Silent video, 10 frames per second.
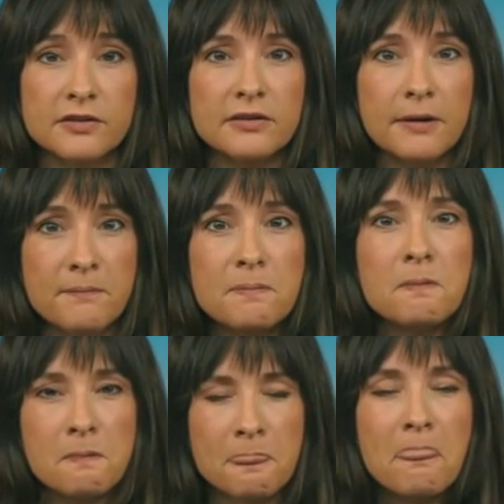now,
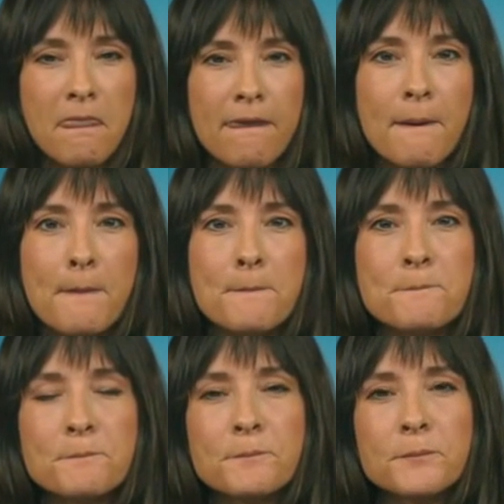
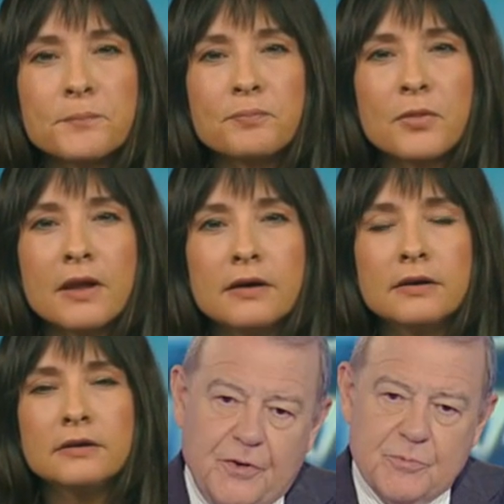couldn't the
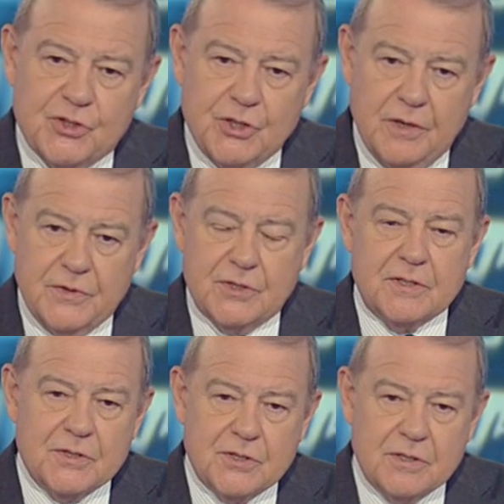revenue from
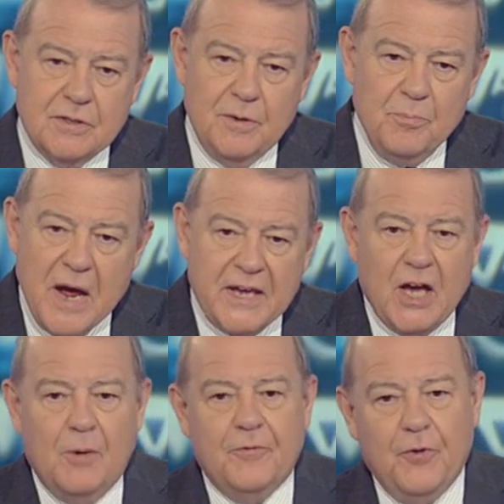services make
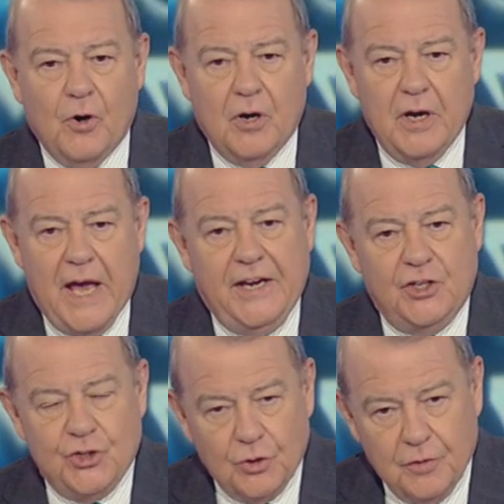up for any
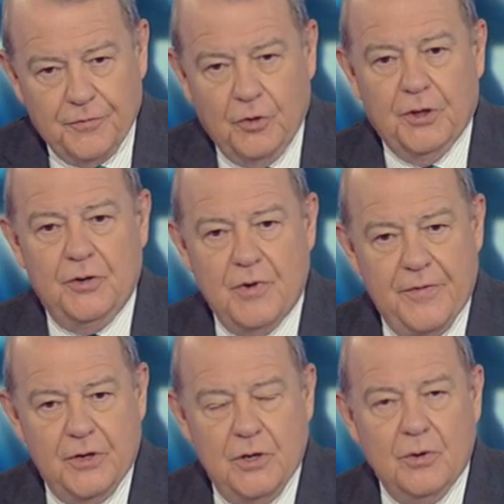shortfall in
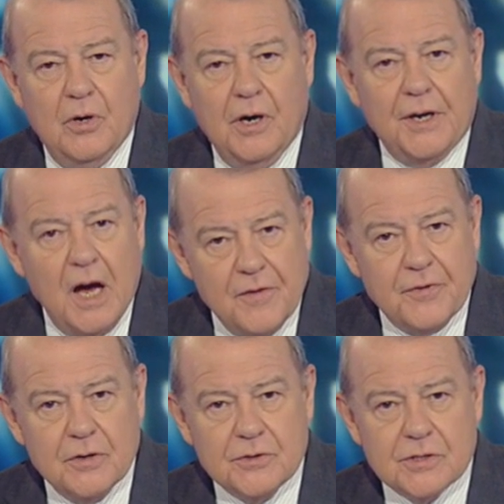revenue on
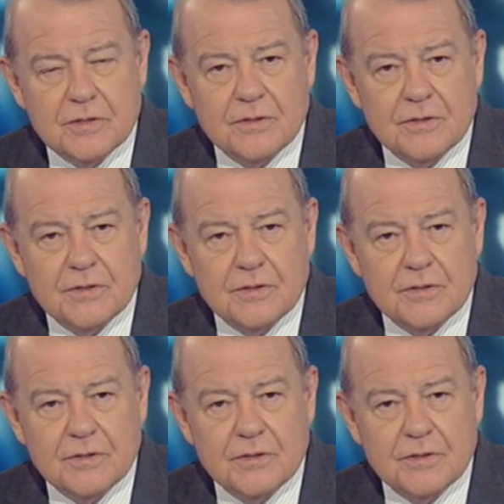iPhones?